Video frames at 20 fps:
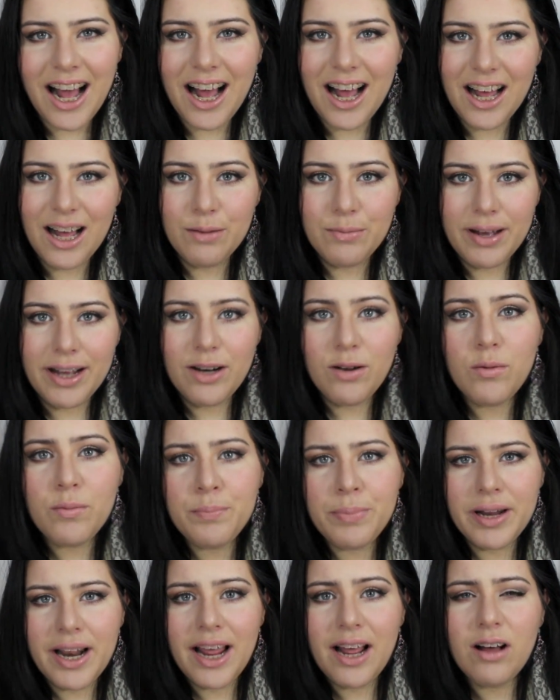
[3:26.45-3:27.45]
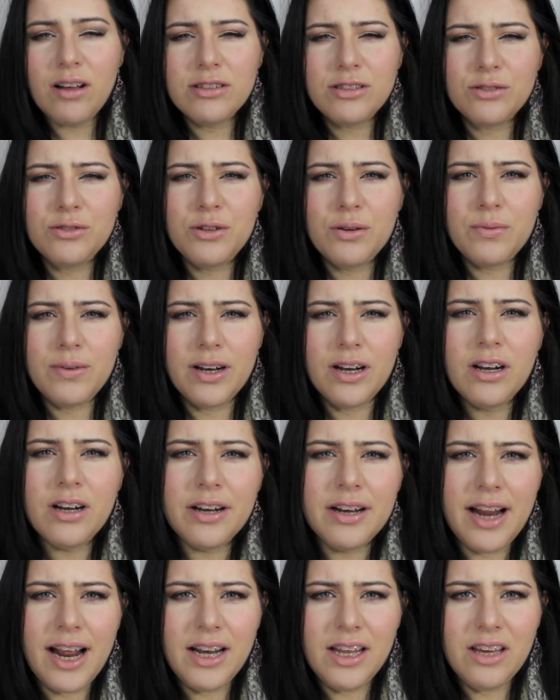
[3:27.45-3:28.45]
But I also don't want to
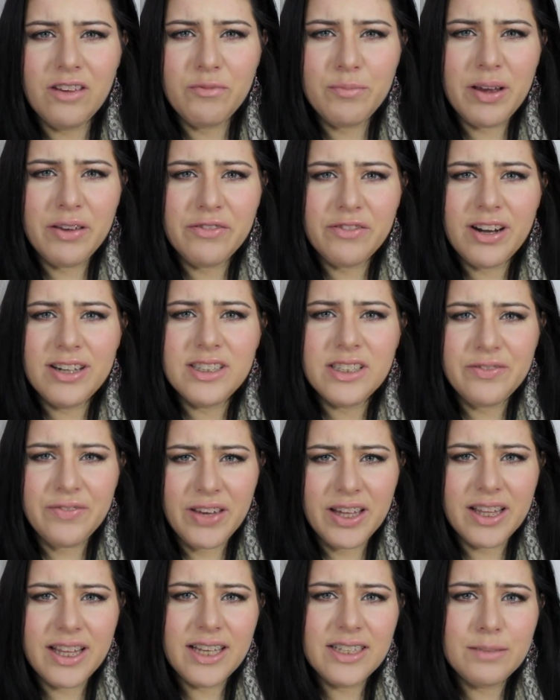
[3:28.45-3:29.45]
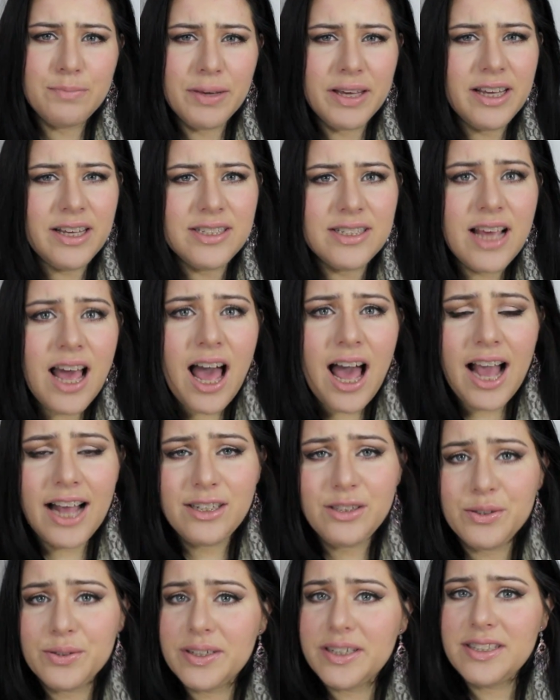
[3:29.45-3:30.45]
hurt any of my friends' feelings, because
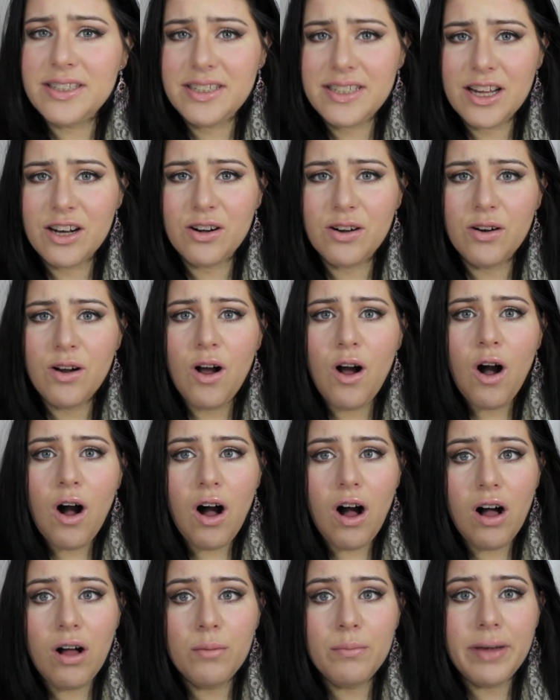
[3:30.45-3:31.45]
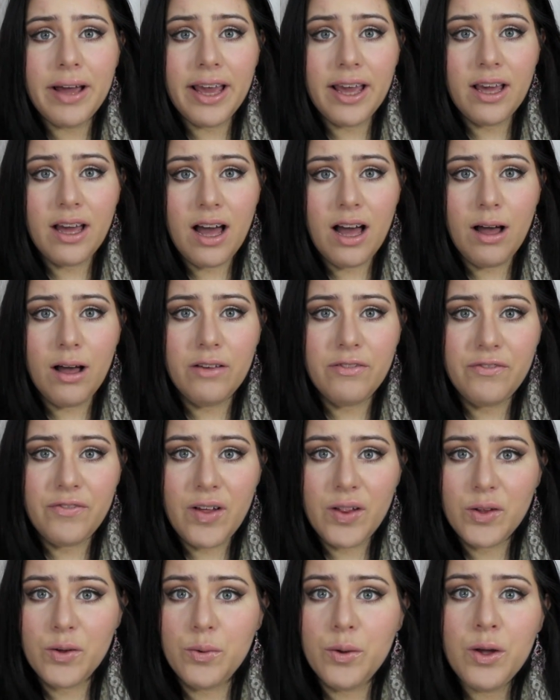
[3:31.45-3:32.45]
I do consider all my
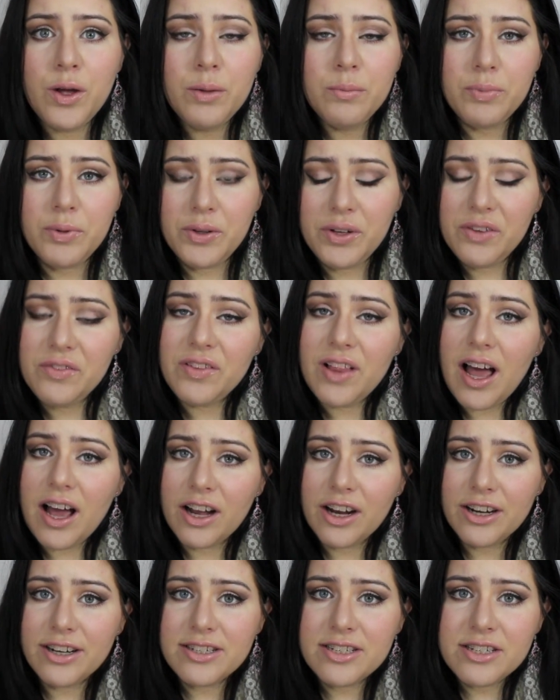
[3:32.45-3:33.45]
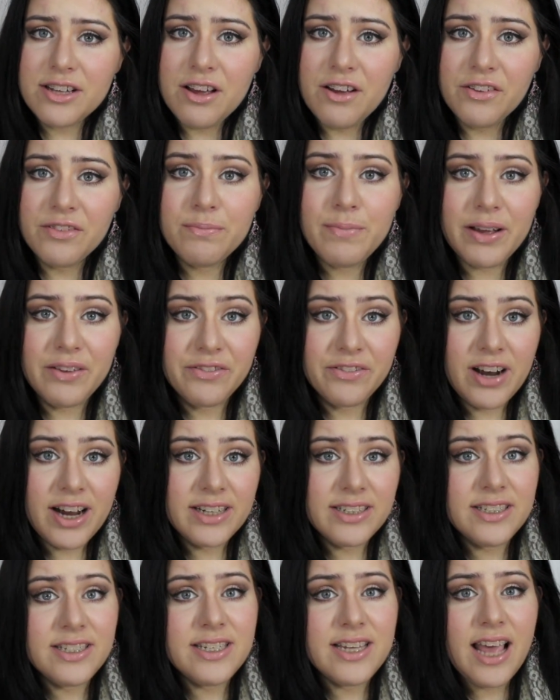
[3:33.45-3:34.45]
fellow beauty vloggers my
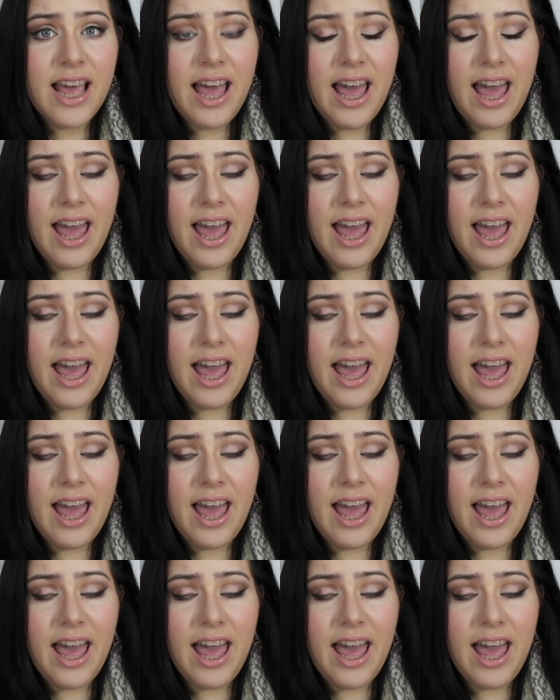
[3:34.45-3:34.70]
friends,